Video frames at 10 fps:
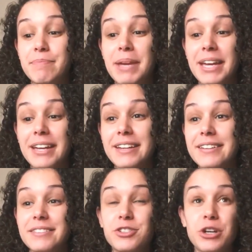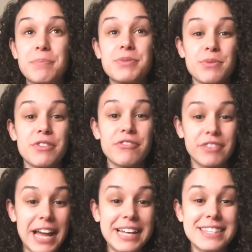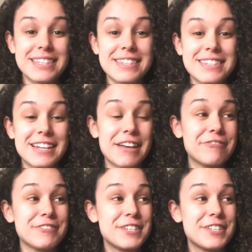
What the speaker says: big trips with flights and stuff,